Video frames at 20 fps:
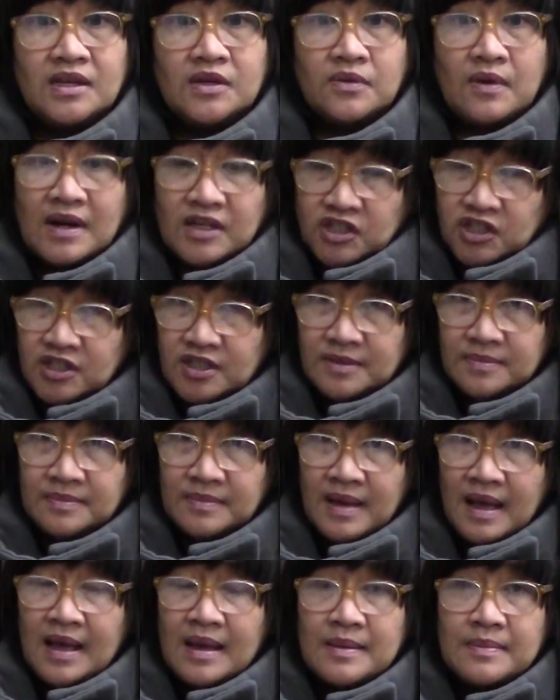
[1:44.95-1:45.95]

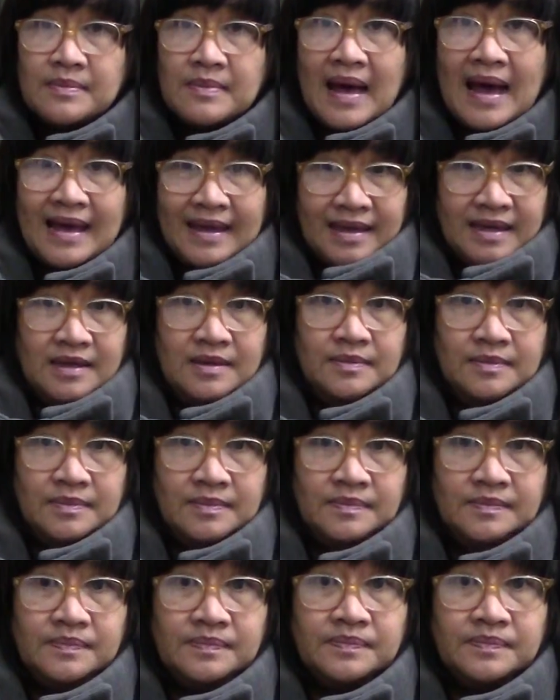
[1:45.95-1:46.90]
Gresham Machen.